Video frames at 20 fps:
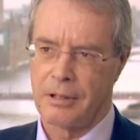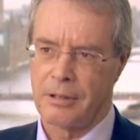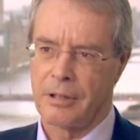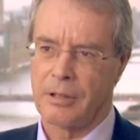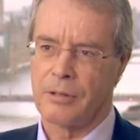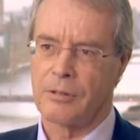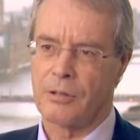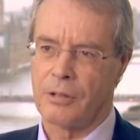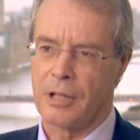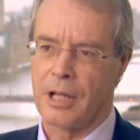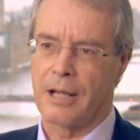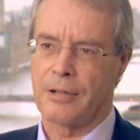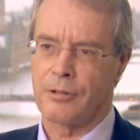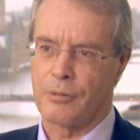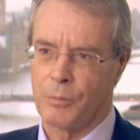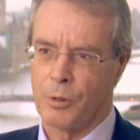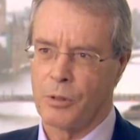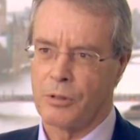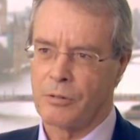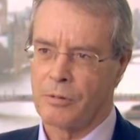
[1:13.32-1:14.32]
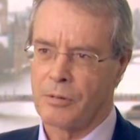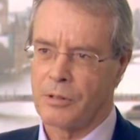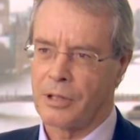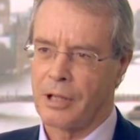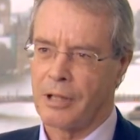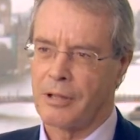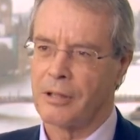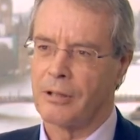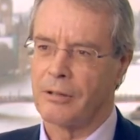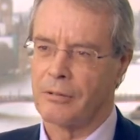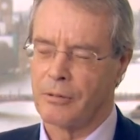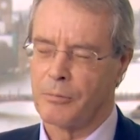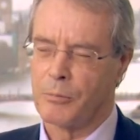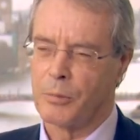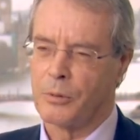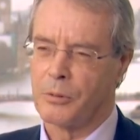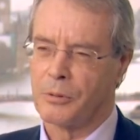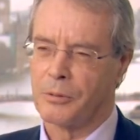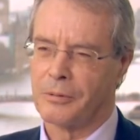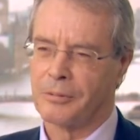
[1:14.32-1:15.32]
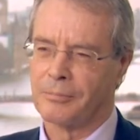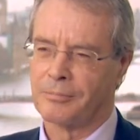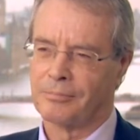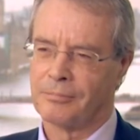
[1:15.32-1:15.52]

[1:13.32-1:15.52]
those are the attributes which I think are important.